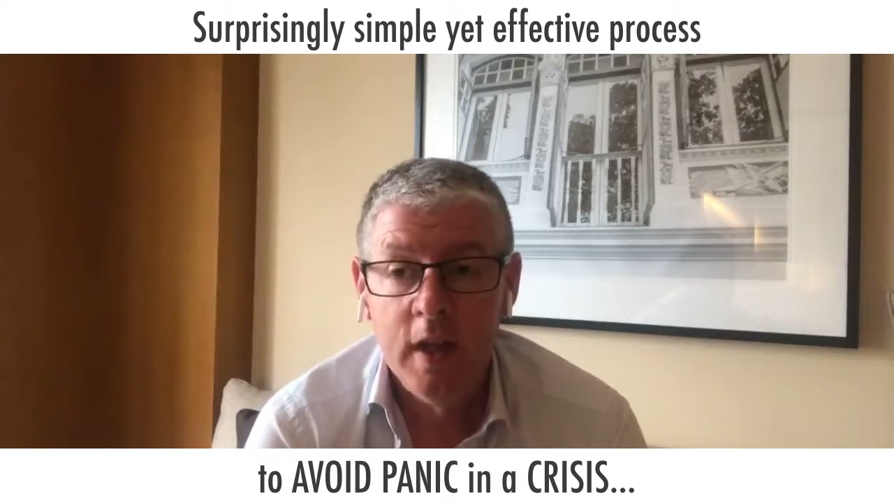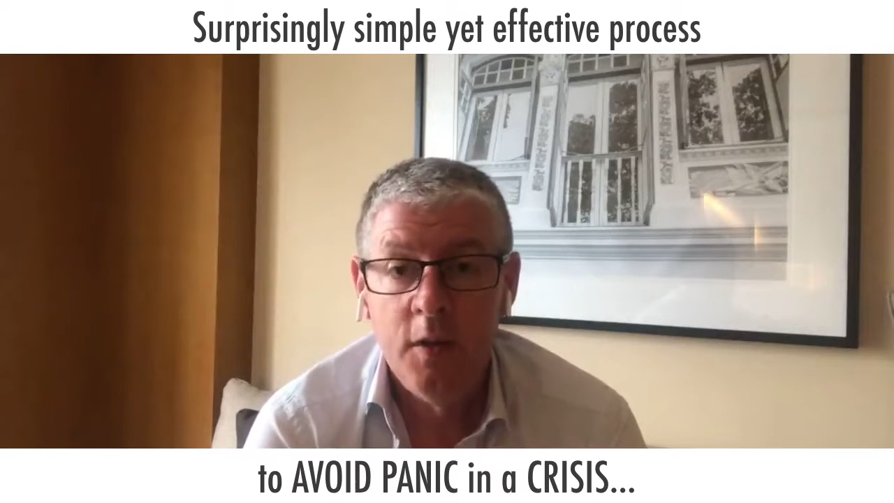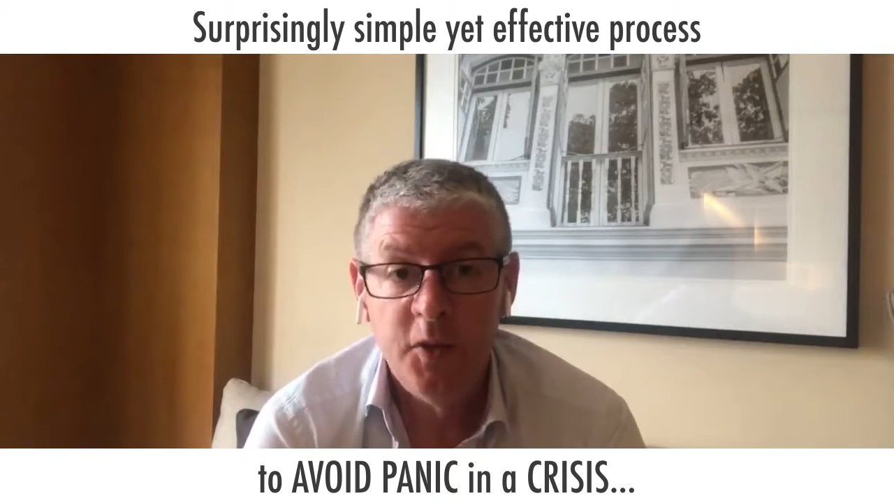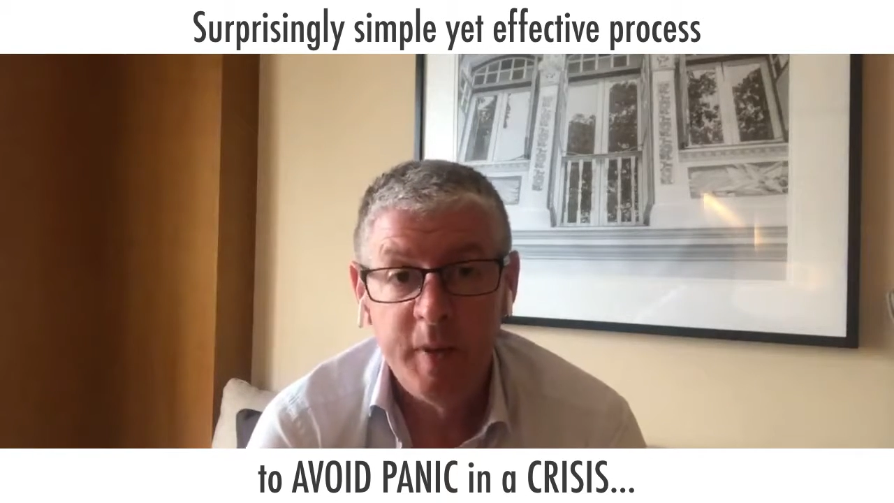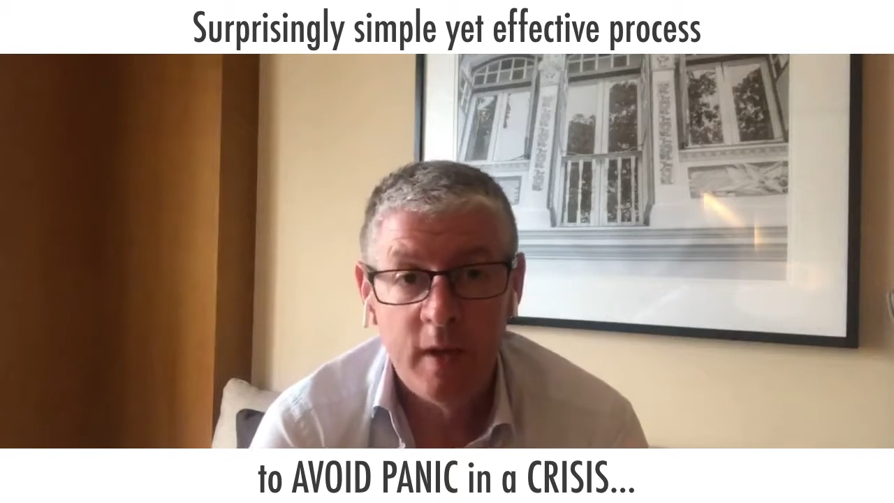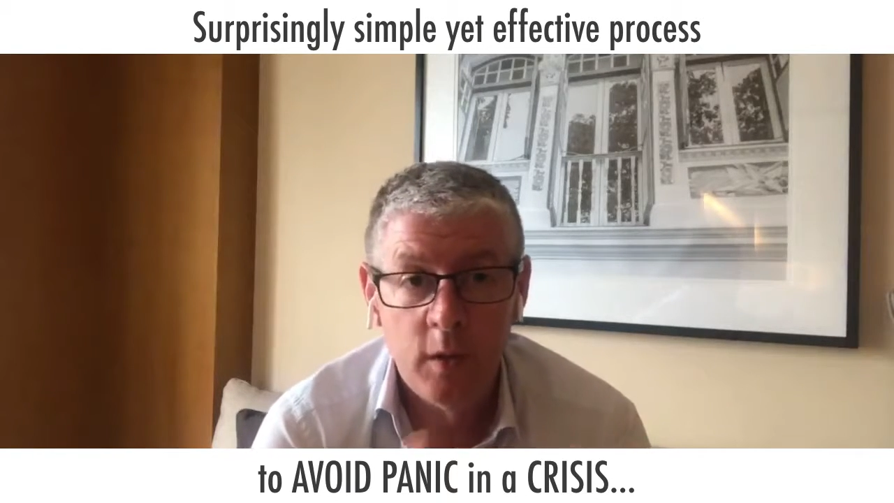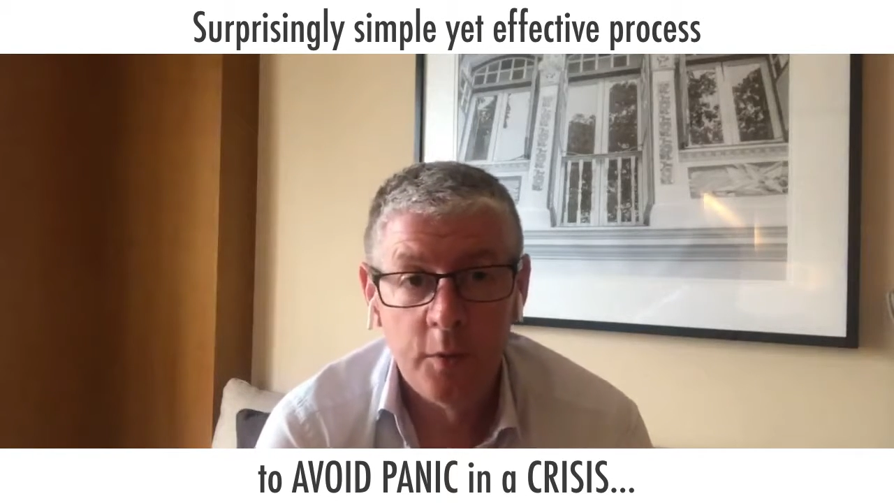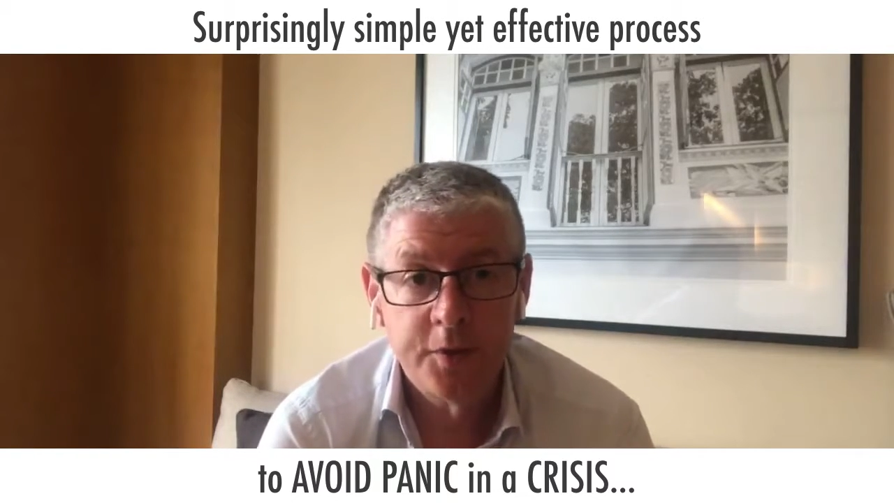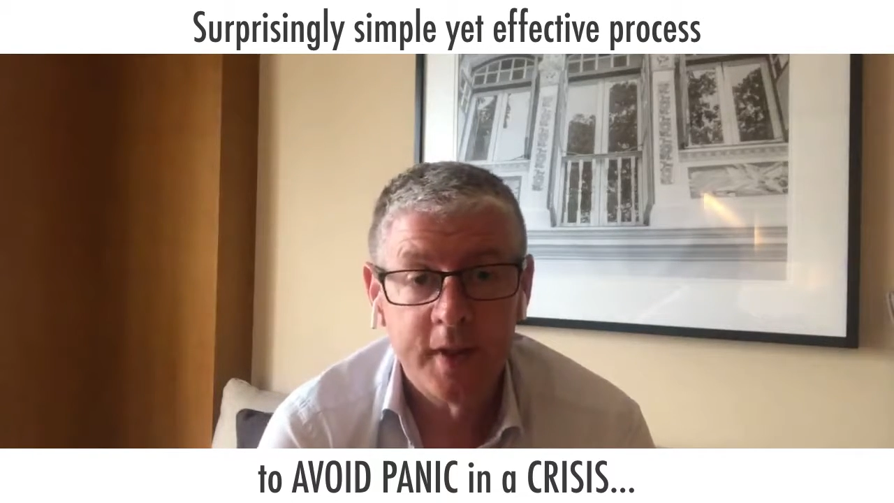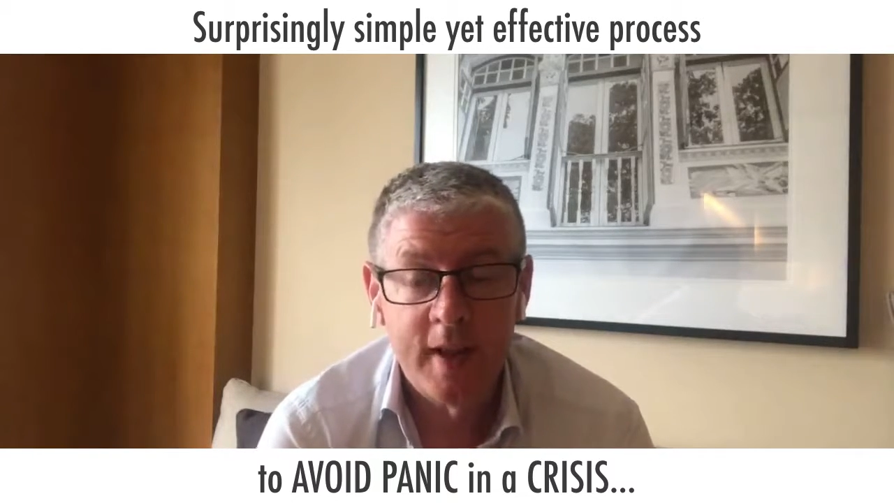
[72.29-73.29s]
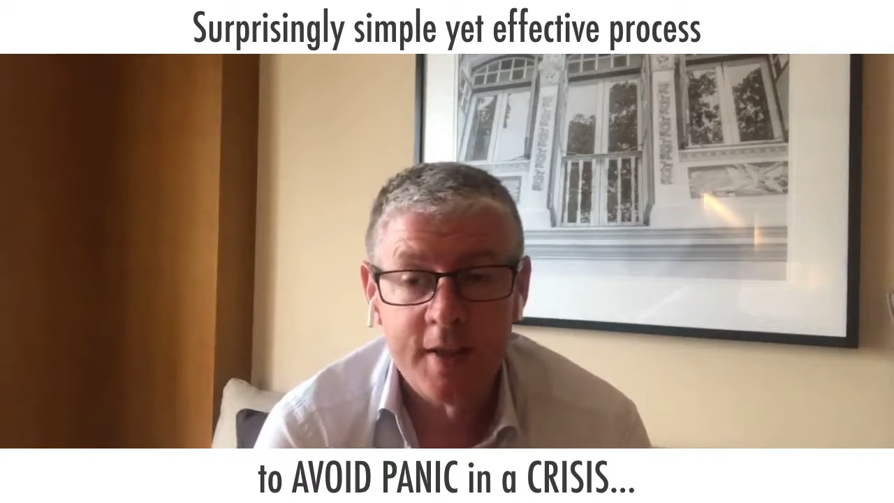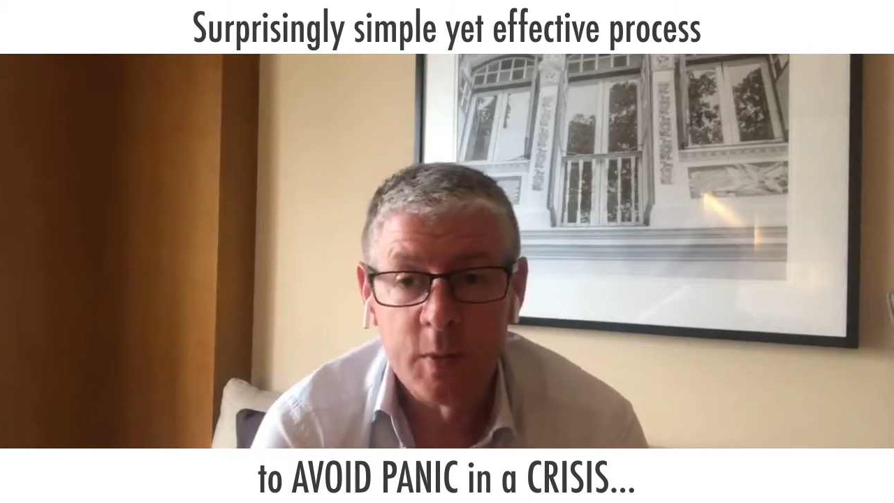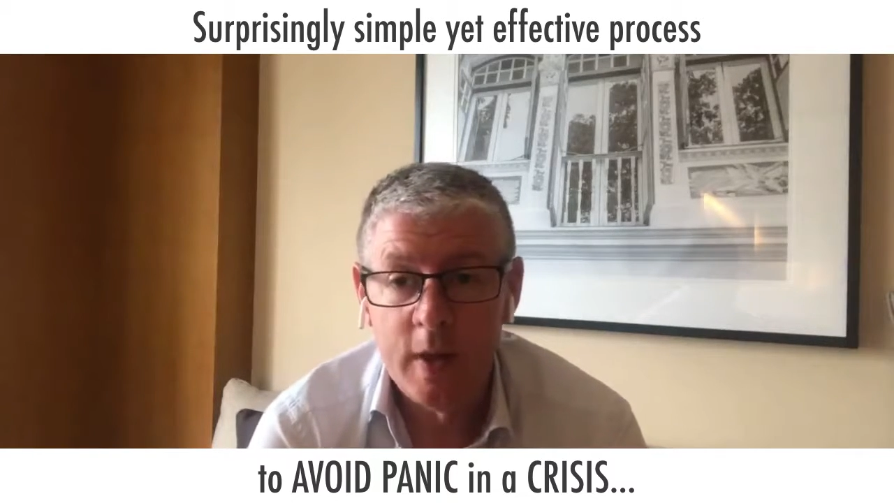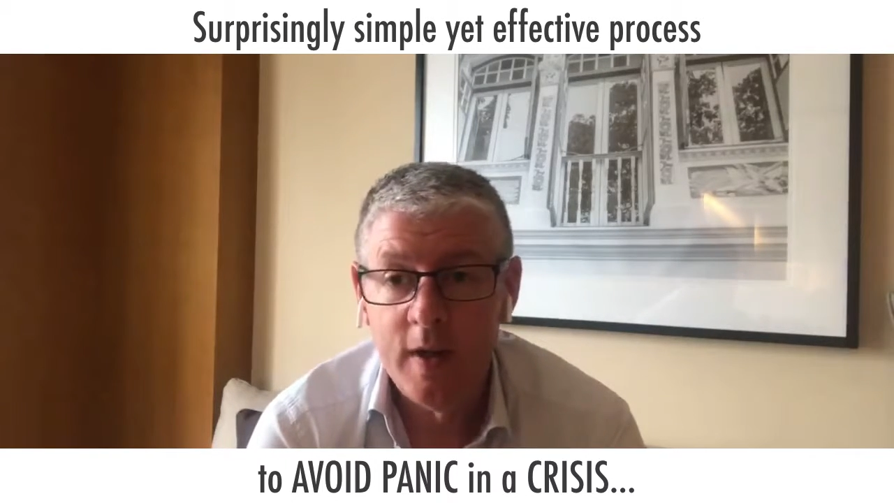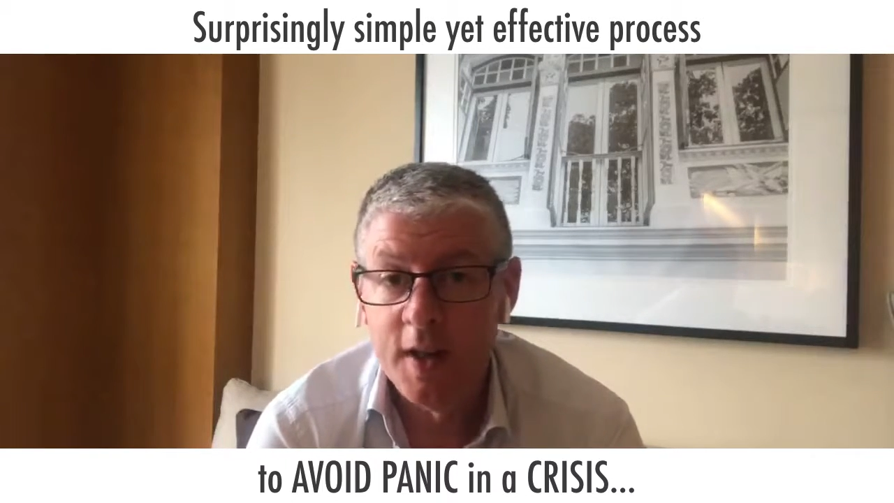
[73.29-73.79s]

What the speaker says: It was being hosted elsewhere and